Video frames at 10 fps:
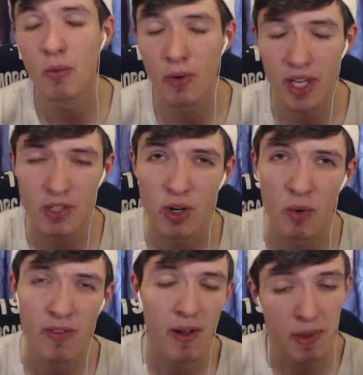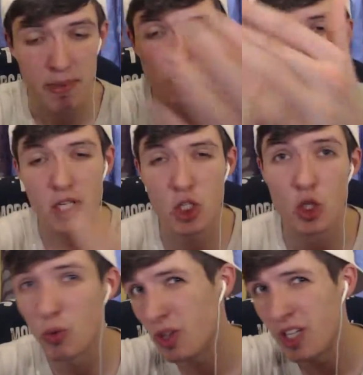wrong that's the wrong way around the bitch
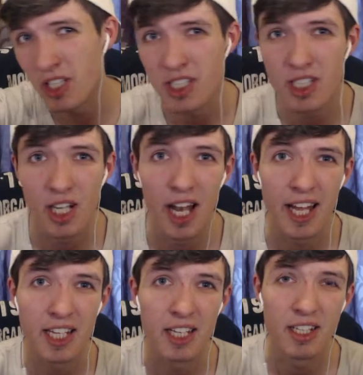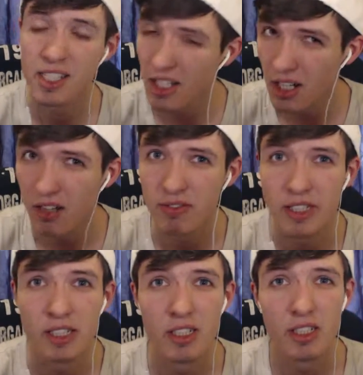beats you and then you still like it you still
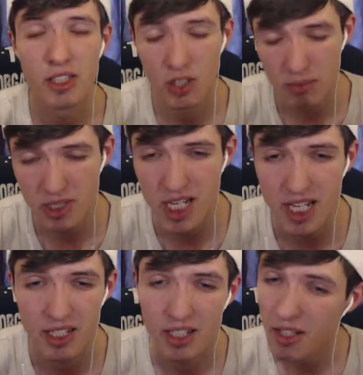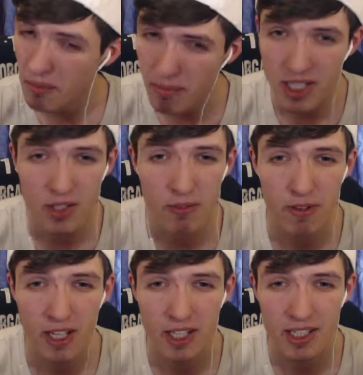love it you know what i'm saying Makes
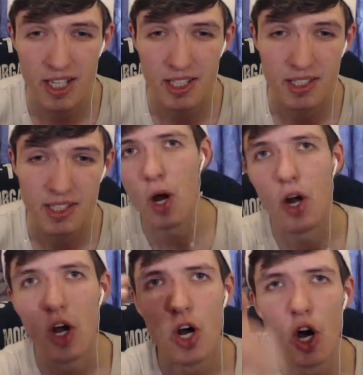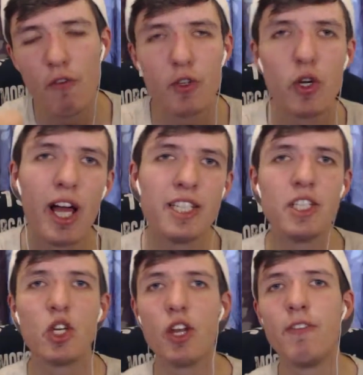no fucking sense. But hopefully you
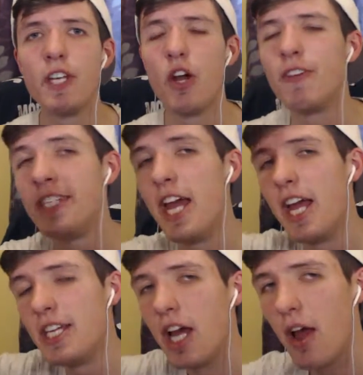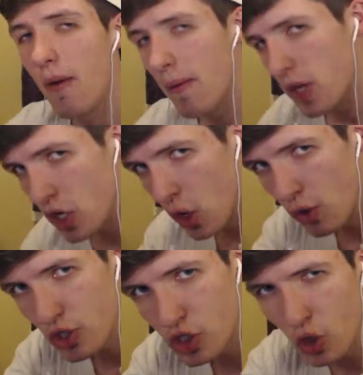guys enjoyed the video. If you did, you
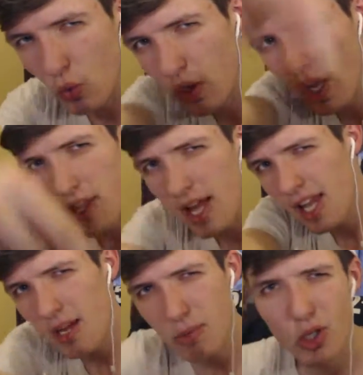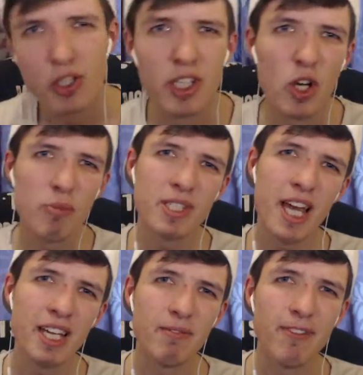know what to do. Hit that like button, you know what I'm
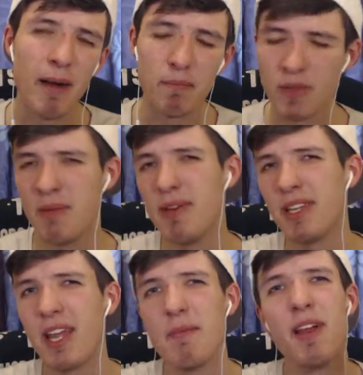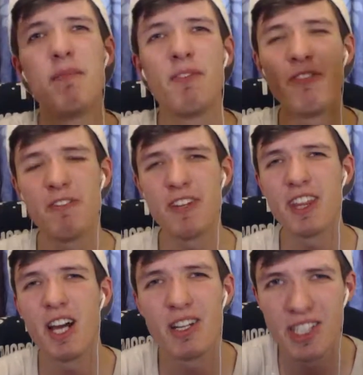saying, fam? Hit me, get me them
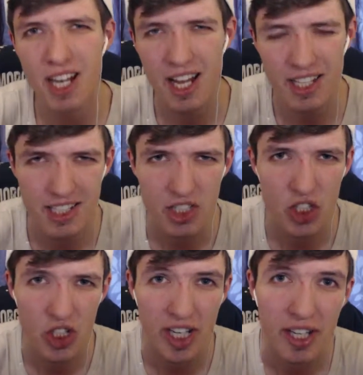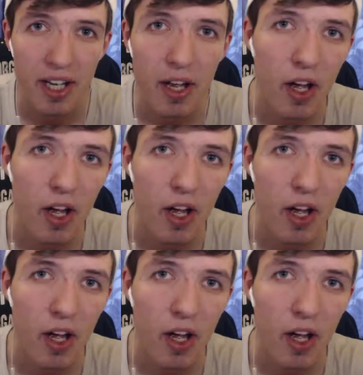50,000 likes and shit.